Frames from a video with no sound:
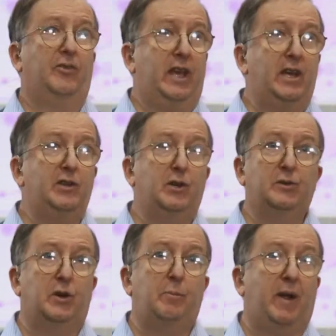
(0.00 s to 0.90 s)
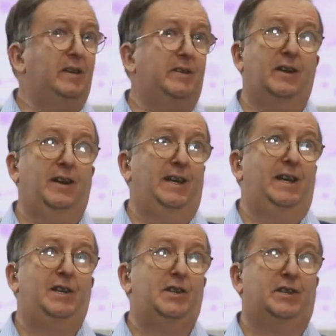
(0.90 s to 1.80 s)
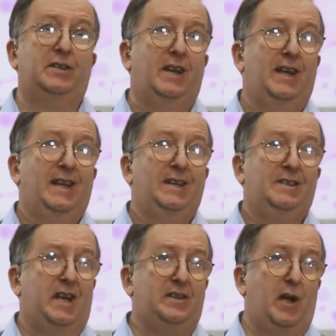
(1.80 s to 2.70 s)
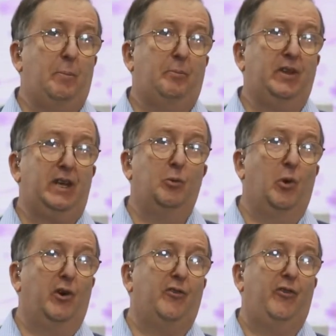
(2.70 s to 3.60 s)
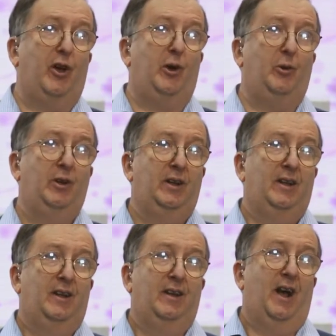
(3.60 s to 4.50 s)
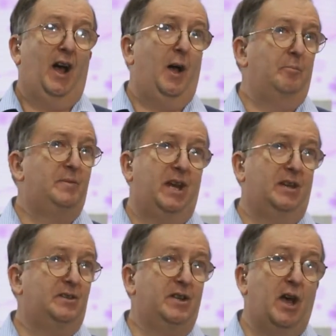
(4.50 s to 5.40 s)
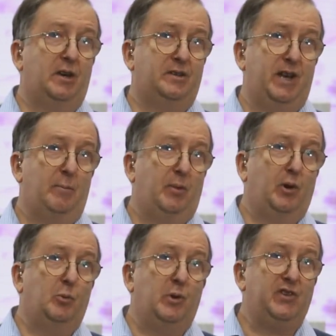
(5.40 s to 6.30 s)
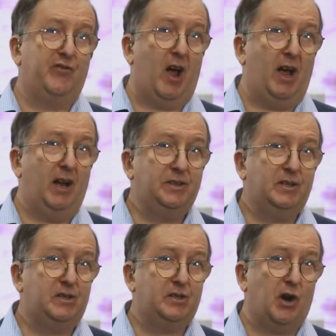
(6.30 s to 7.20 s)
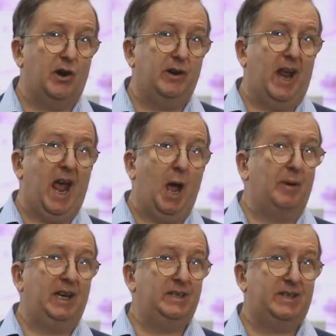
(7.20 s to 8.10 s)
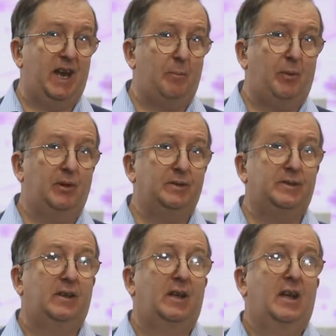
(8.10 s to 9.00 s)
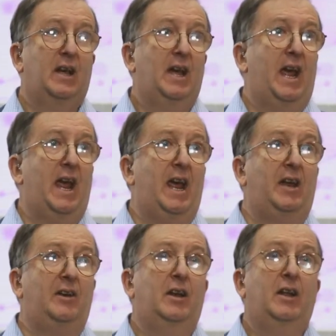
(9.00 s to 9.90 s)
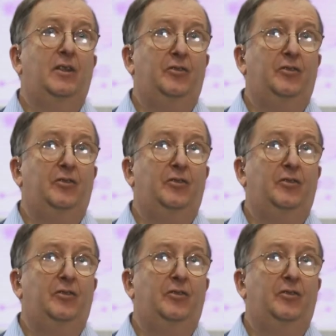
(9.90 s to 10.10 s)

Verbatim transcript: The end user basically just sets up the eWorkflow, um, tells the autosampler which file to start, how many samples, and